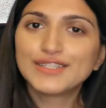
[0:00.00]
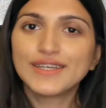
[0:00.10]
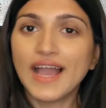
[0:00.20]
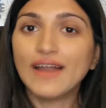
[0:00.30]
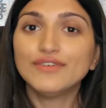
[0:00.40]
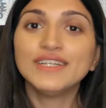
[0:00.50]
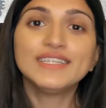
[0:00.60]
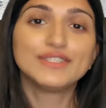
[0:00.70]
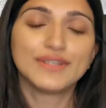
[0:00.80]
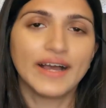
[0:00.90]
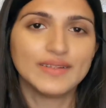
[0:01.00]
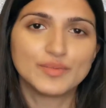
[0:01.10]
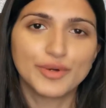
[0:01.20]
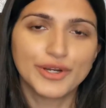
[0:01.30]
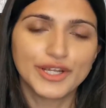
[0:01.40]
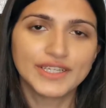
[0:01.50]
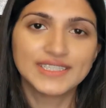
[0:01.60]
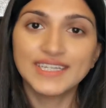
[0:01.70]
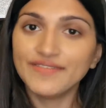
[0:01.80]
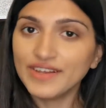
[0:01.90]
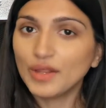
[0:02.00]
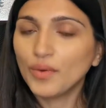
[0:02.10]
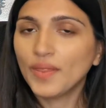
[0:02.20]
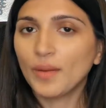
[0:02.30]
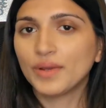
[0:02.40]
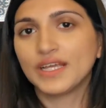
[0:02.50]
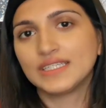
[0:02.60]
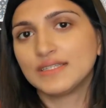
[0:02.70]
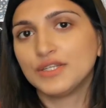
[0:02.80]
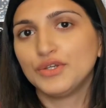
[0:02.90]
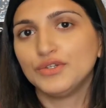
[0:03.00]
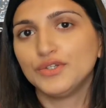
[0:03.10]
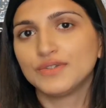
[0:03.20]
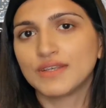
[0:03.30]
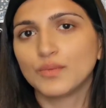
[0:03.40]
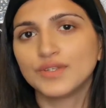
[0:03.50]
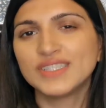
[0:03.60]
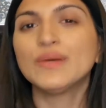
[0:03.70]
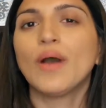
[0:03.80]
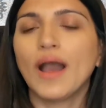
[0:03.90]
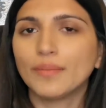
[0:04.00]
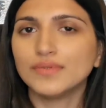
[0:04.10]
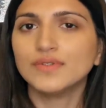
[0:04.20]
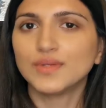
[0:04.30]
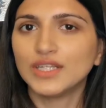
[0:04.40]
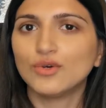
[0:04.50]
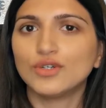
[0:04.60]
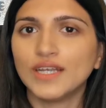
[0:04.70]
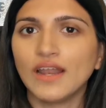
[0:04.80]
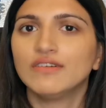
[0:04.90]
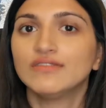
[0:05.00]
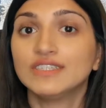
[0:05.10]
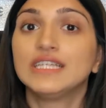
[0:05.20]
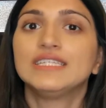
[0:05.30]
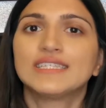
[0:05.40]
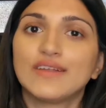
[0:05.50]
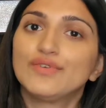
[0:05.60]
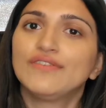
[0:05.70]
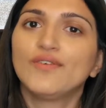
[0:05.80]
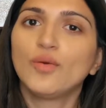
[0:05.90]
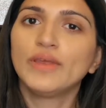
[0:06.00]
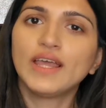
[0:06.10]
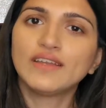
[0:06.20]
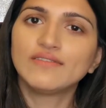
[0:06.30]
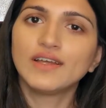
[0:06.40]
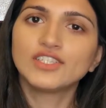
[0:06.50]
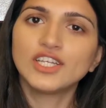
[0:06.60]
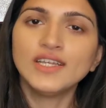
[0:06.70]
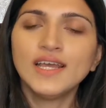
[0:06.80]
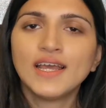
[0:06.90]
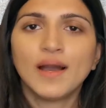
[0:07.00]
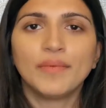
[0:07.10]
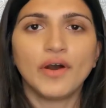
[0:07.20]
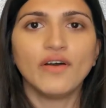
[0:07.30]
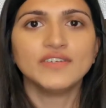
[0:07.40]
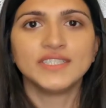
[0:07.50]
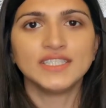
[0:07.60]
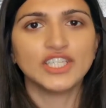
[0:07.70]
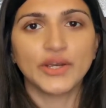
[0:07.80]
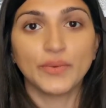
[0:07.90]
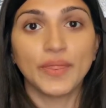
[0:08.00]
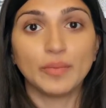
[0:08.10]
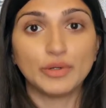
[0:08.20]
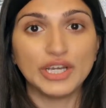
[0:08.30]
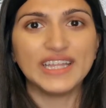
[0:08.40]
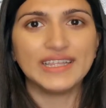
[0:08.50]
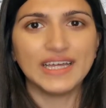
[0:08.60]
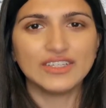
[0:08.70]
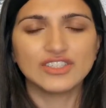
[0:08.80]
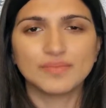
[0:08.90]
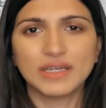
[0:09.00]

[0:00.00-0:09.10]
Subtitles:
So yeah, I really do like this product. It's definitely one that I'm going to continue using. We'll see what happens when The Ordinary release their reformulated version. I'm going to obviously check what they put in there, just